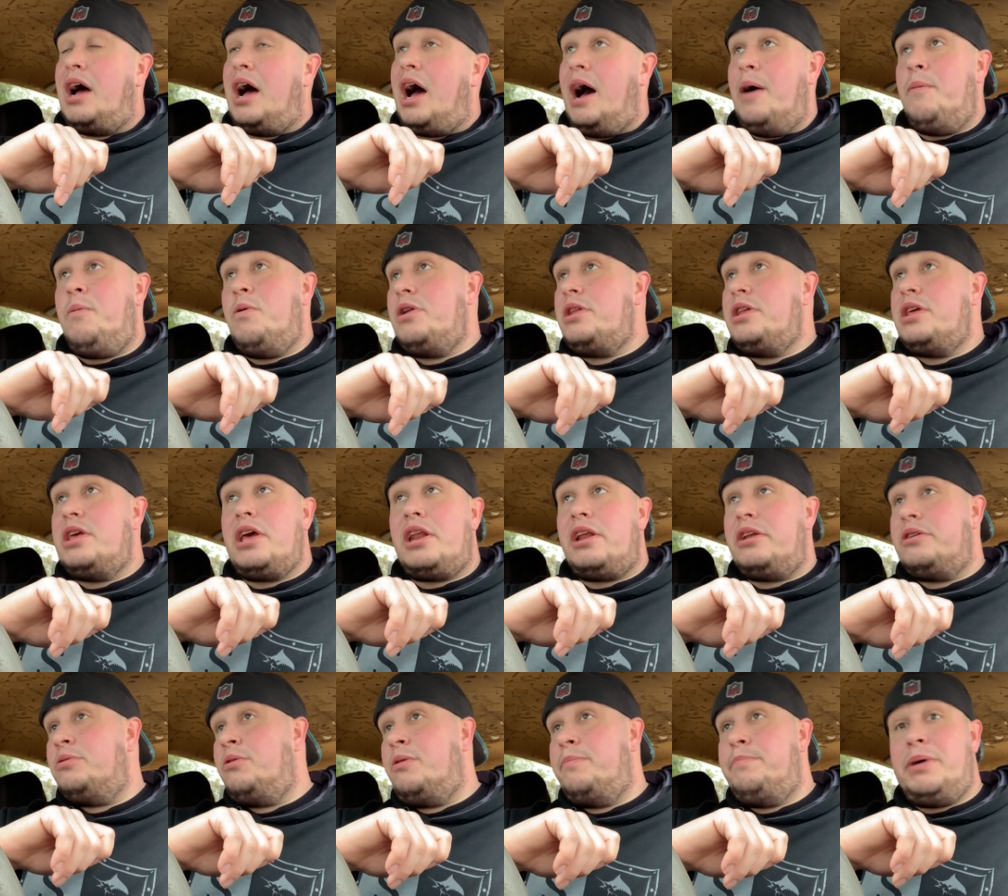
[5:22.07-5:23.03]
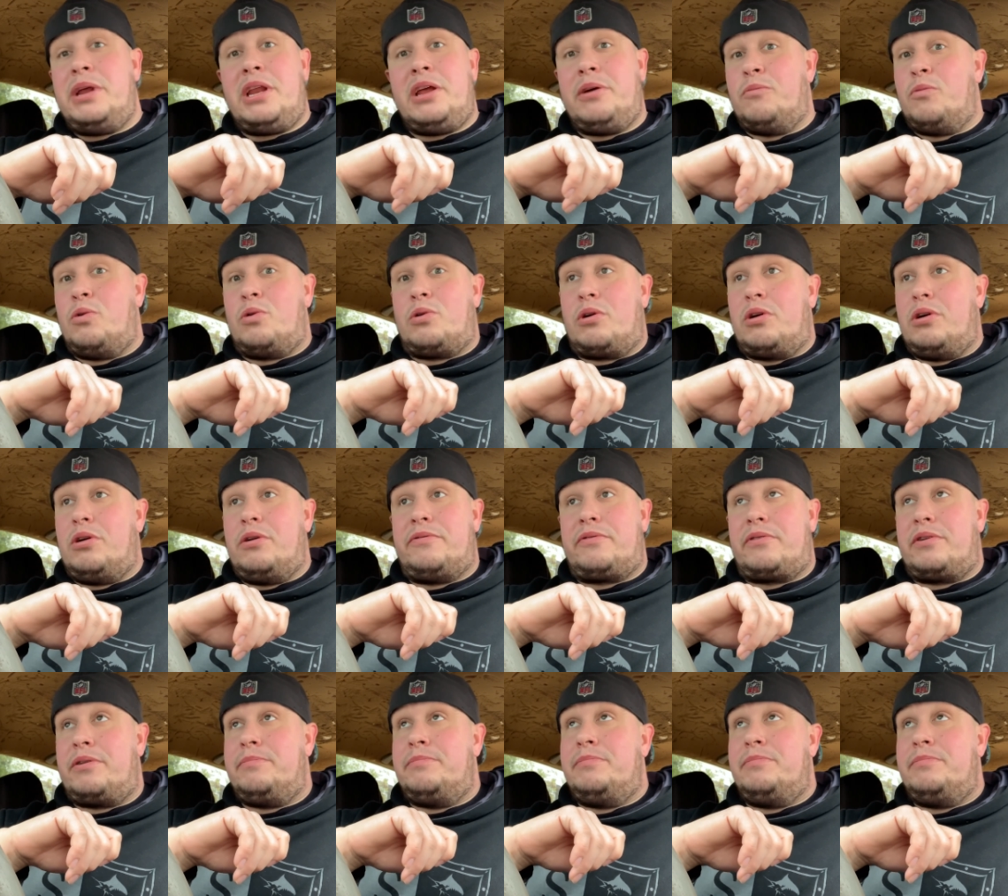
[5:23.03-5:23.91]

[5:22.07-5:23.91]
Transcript: I wouldn't get into a bidding war over